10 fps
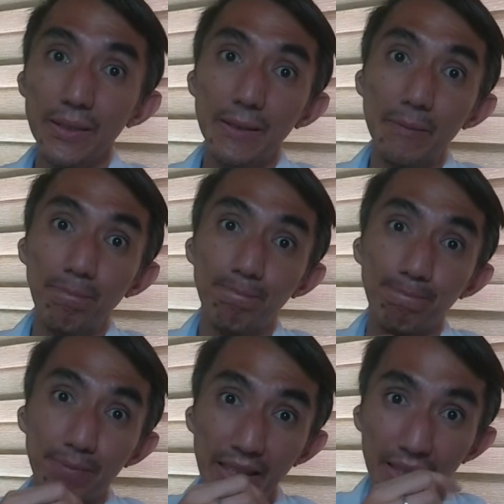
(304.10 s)

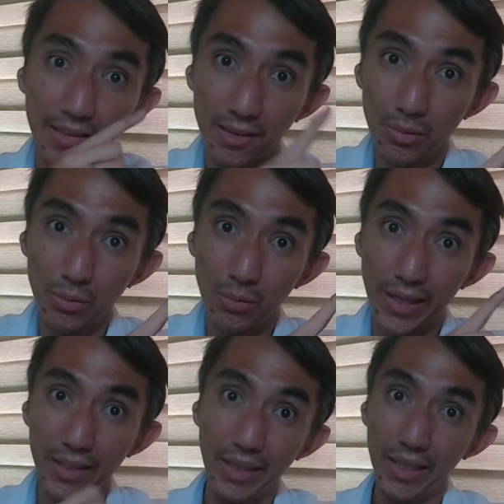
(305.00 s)
is to get
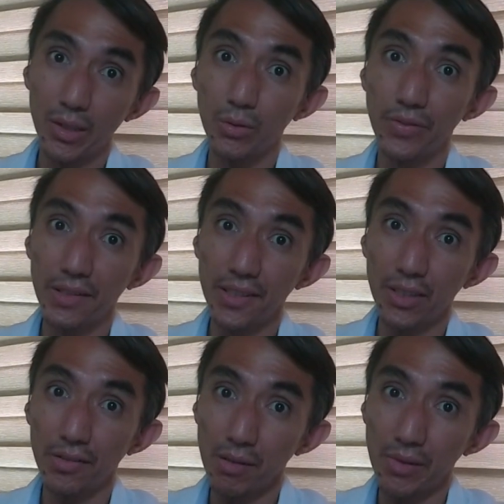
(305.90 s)
a UVC
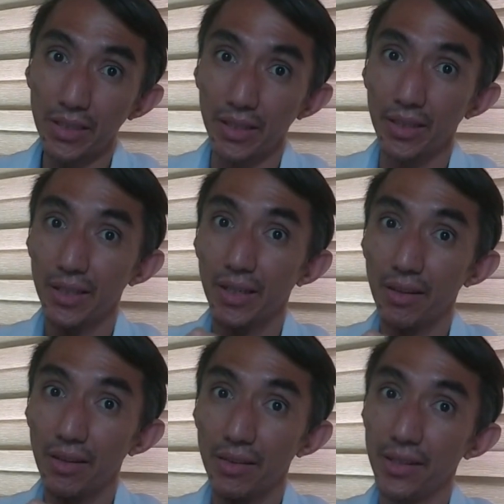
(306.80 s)
dosimeter.
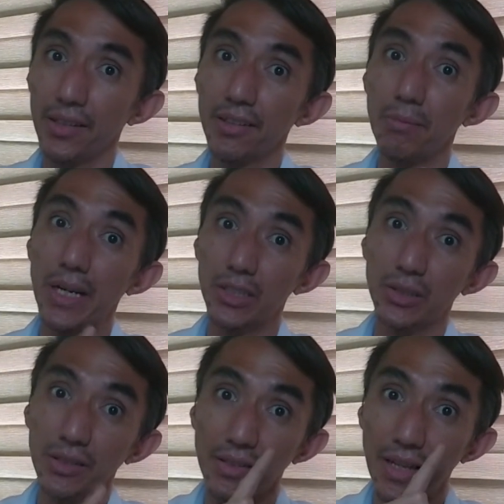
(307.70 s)
This
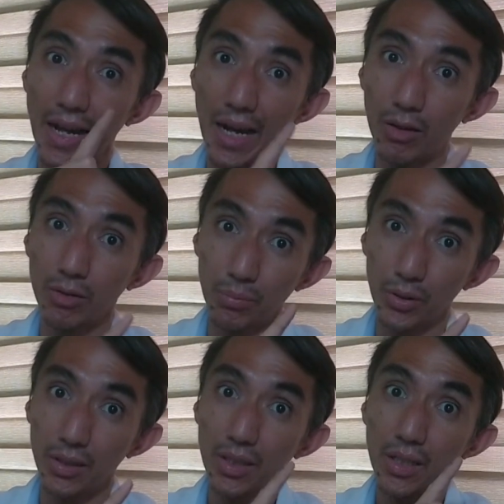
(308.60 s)
measures the
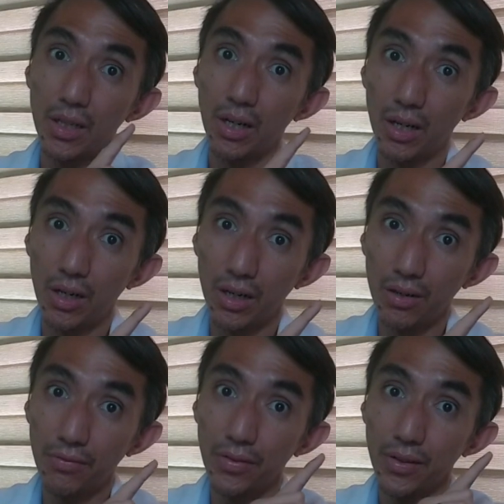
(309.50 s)
output
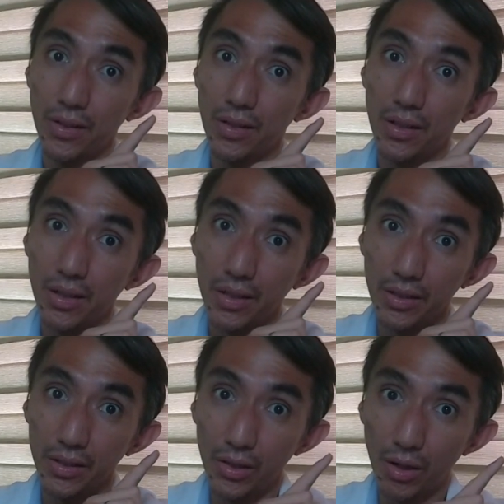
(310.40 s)
of
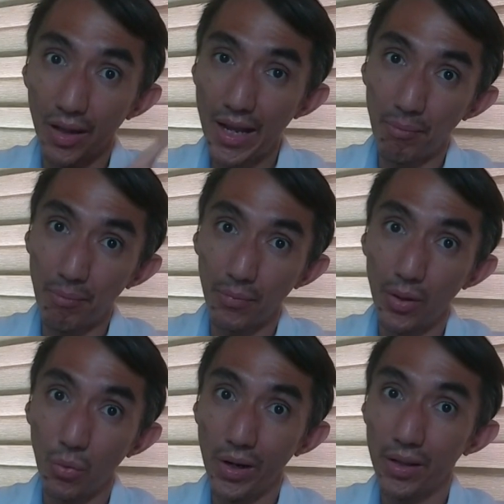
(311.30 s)
your lamp,
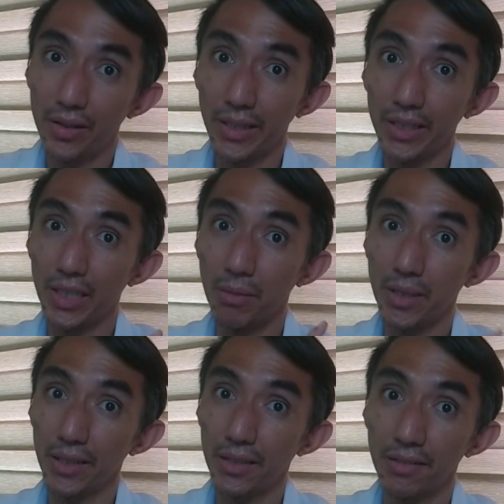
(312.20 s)
whether it
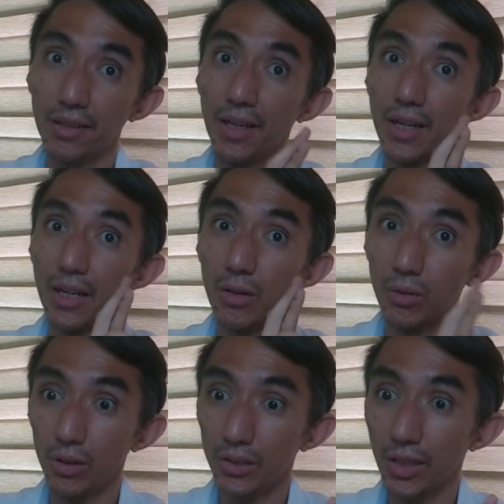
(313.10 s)
emits
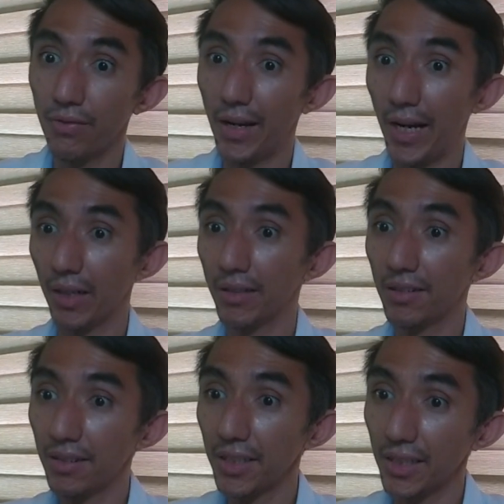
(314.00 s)
ultraviolet
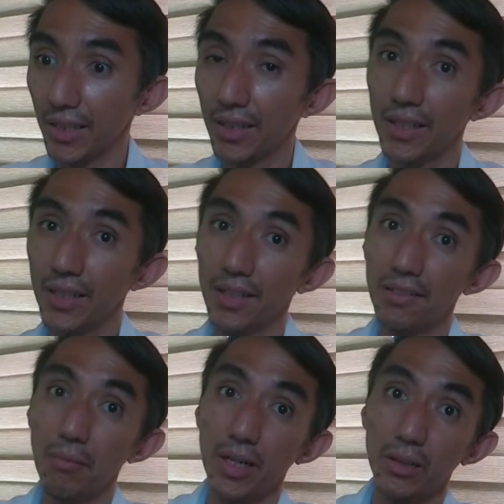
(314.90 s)
C. It's
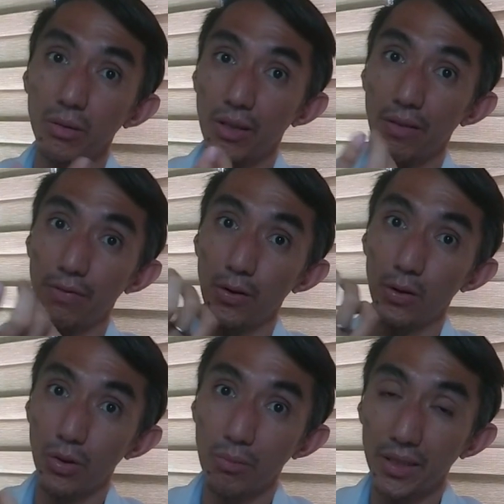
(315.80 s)
similar to the
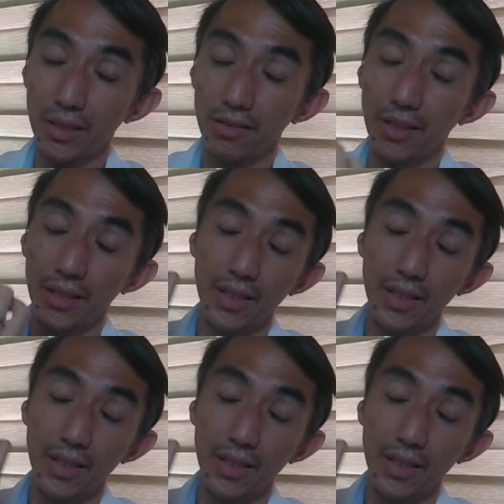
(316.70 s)
photometers that